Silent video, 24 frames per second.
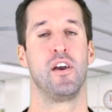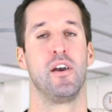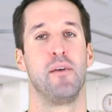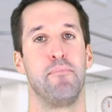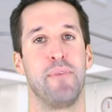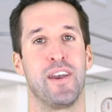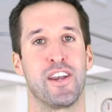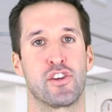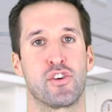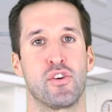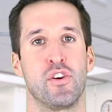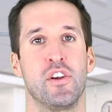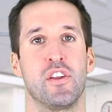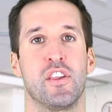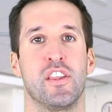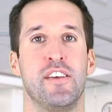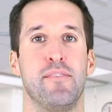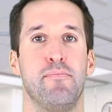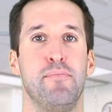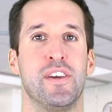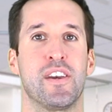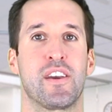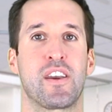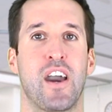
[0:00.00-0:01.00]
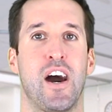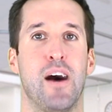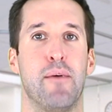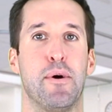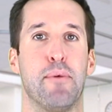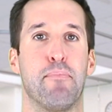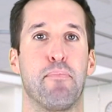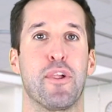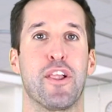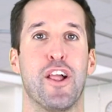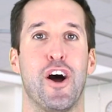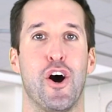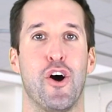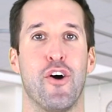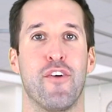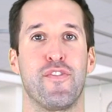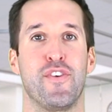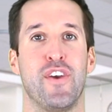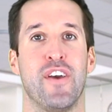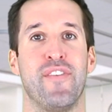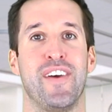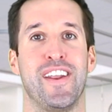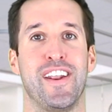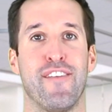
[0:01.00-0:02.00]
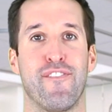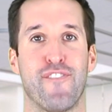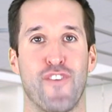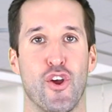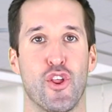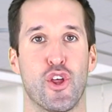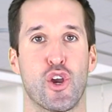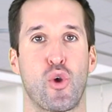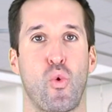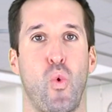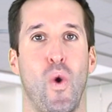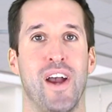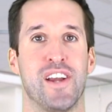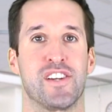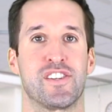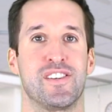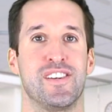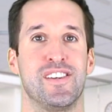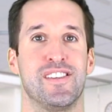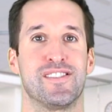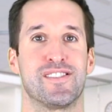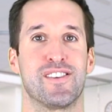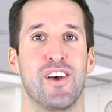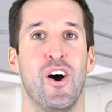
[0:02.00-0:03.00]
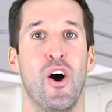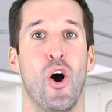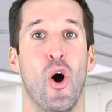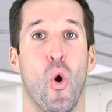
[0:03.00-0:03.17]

Make sure you leave me a comment below if you have any further questions